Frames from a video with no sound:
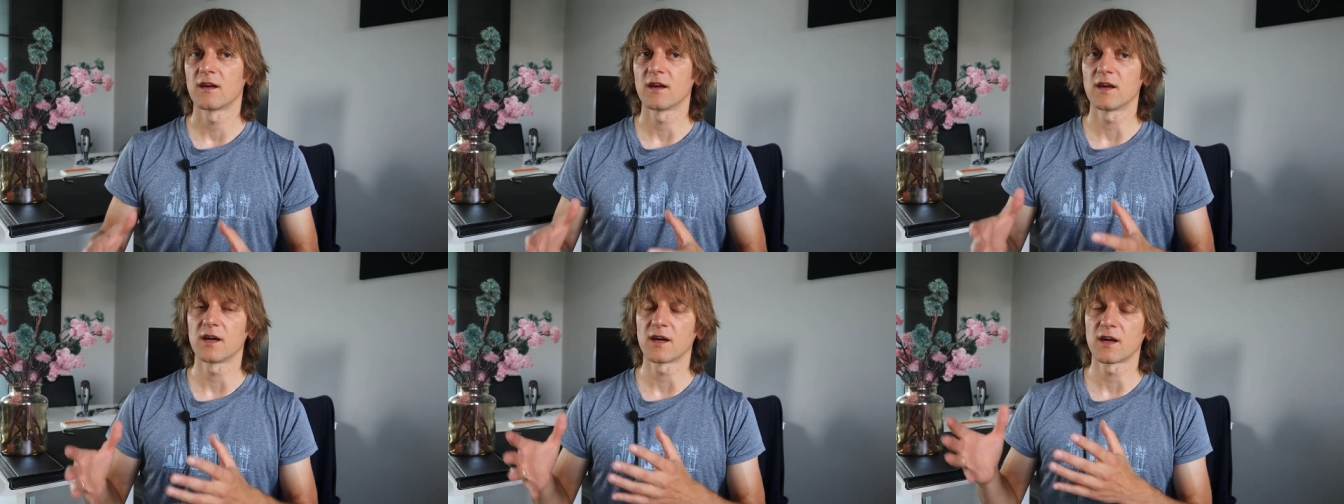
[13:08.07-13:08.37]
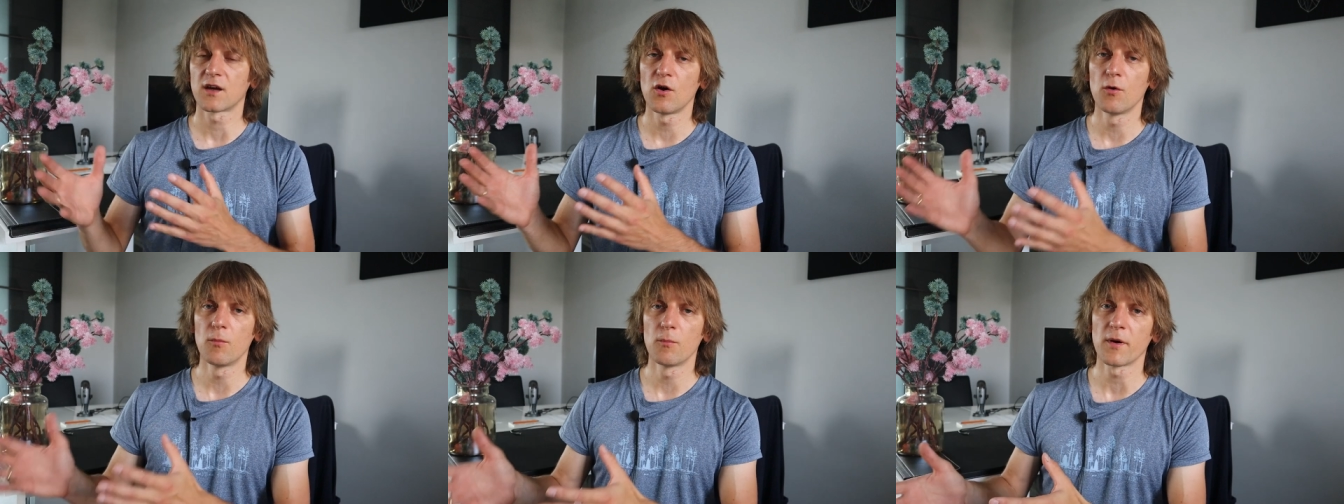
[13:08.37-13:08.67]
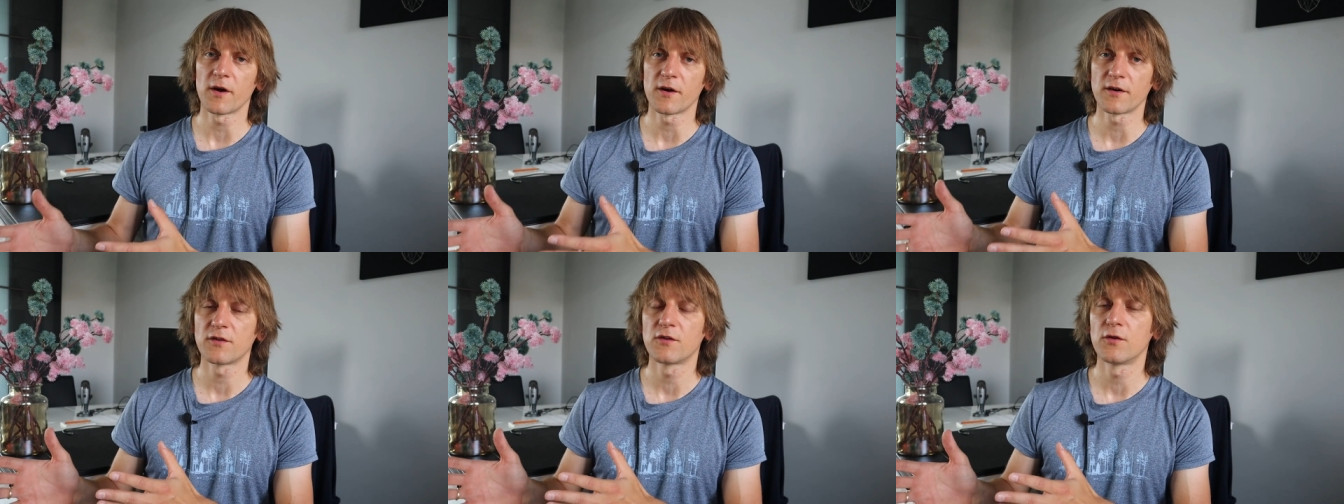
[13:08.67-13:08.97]
uh,
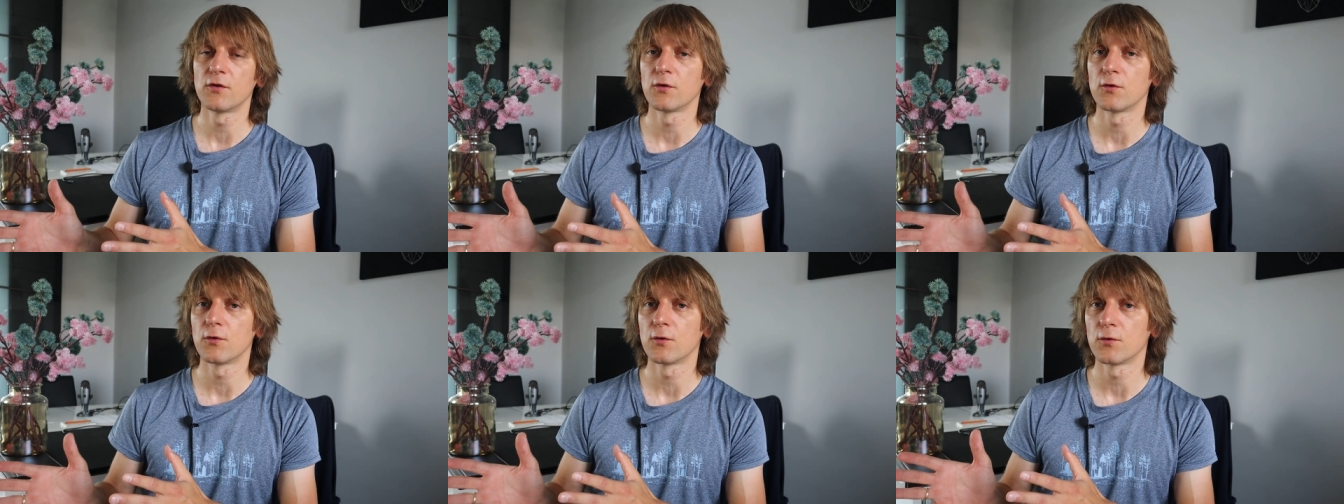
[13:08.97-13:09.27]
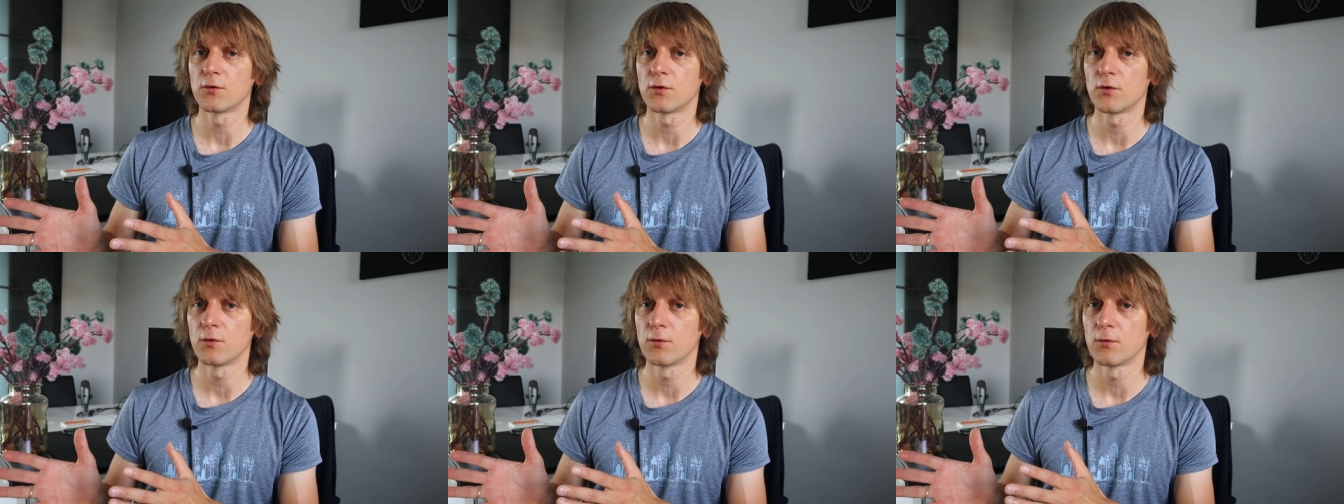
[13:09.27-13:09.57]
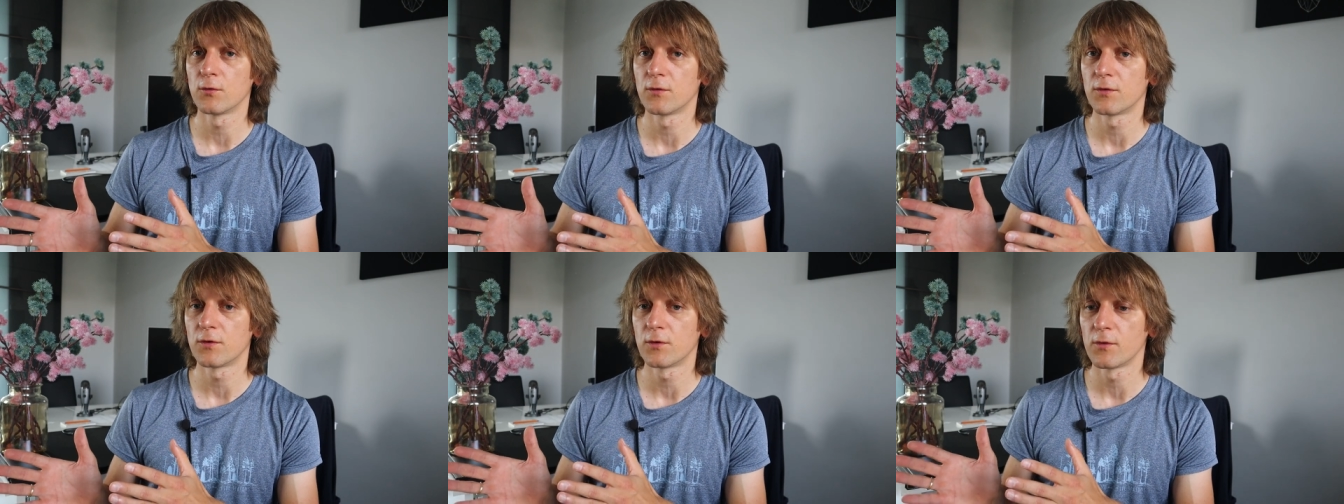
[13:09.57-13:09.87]
compared to,
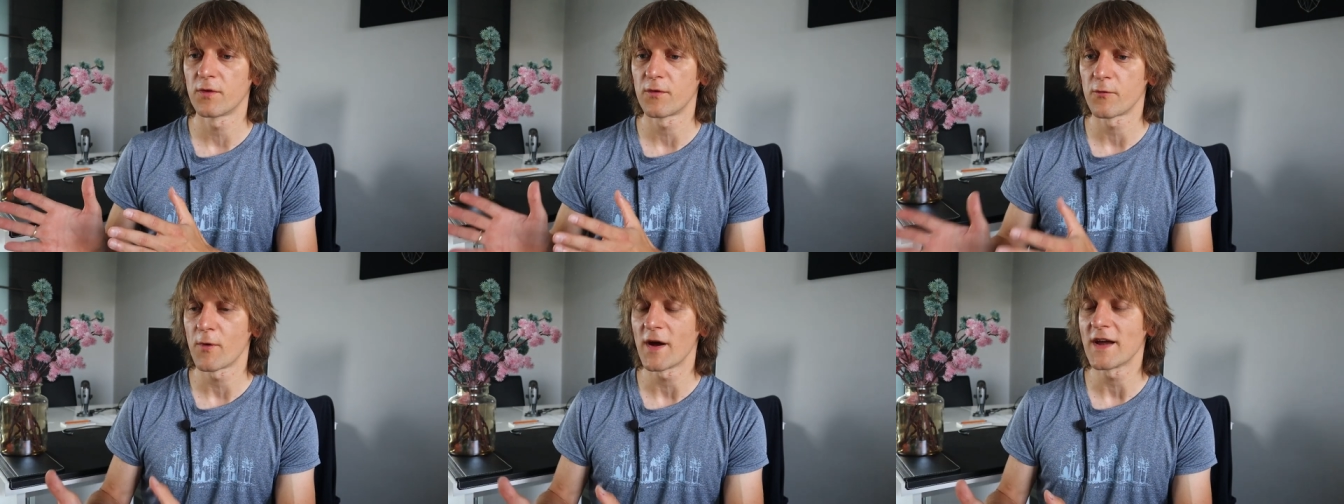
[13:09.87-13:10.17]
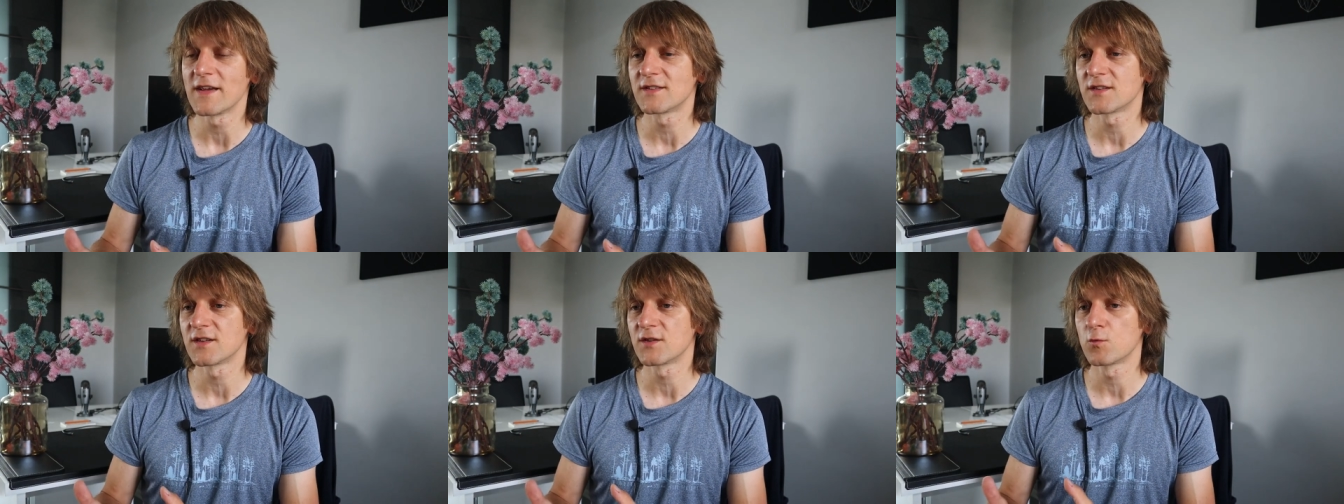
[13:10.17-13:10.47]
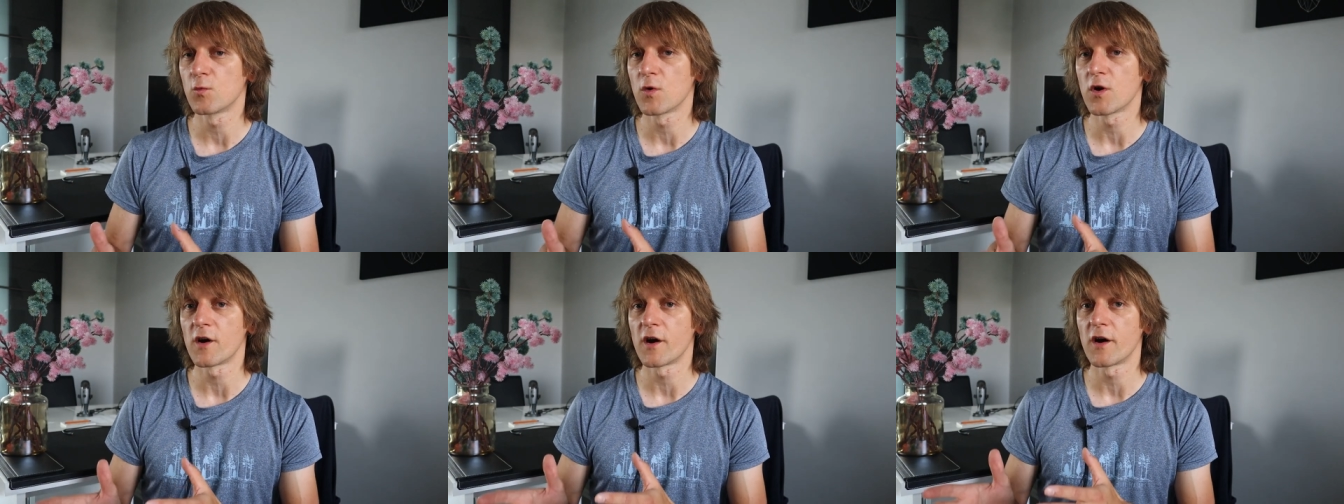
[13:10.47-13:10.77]
to, to the
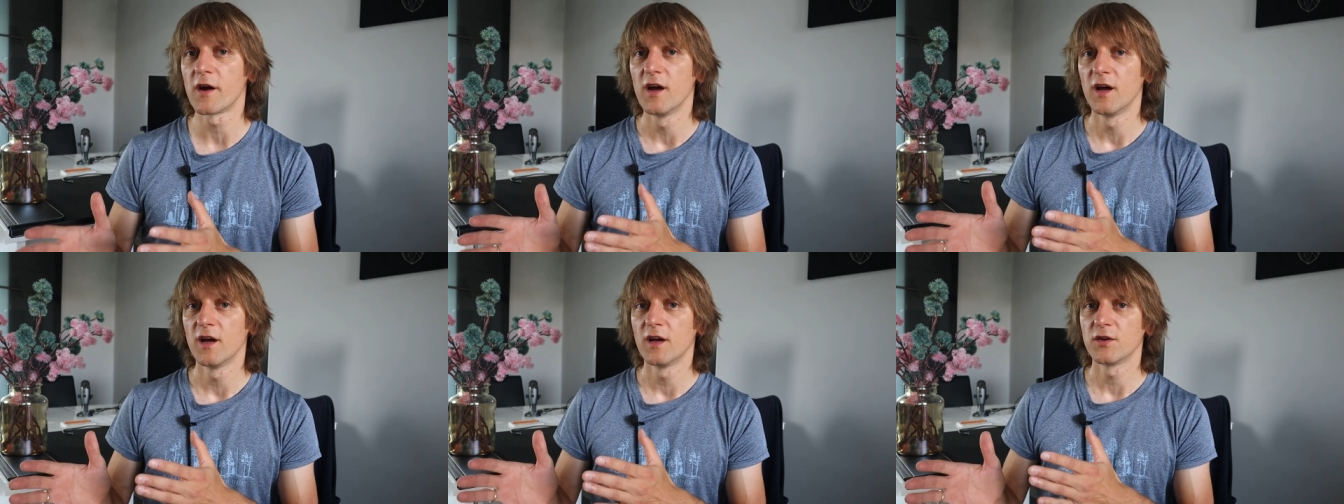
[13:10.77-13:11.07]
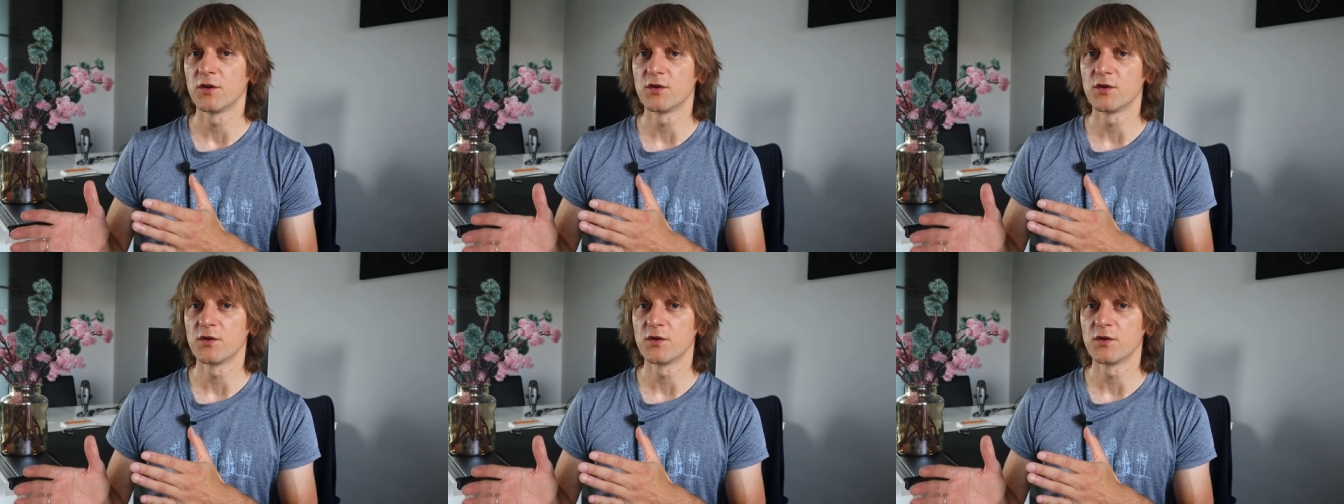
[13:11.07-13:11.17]
races where